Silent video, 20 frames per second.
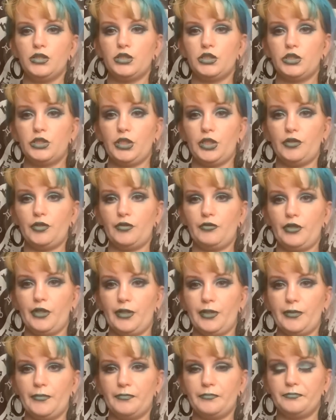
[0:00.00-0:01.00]

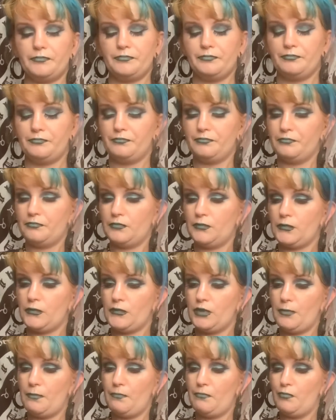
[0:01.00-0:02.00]
Children.
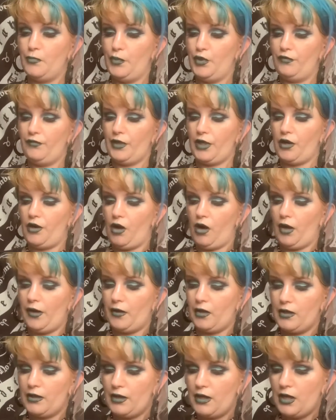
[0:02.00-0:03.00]
Moving
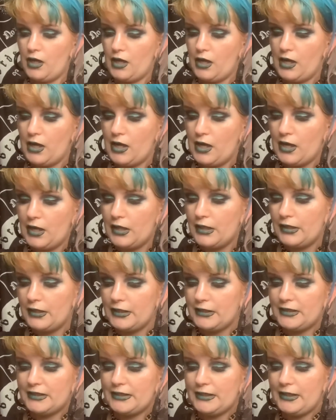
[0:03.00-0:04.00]
on.
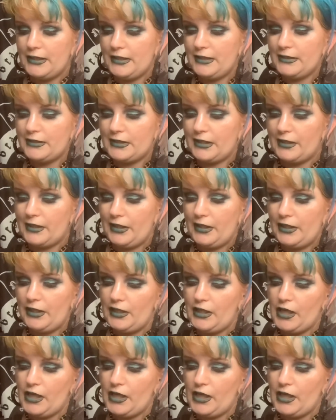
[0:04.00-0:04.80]
This is the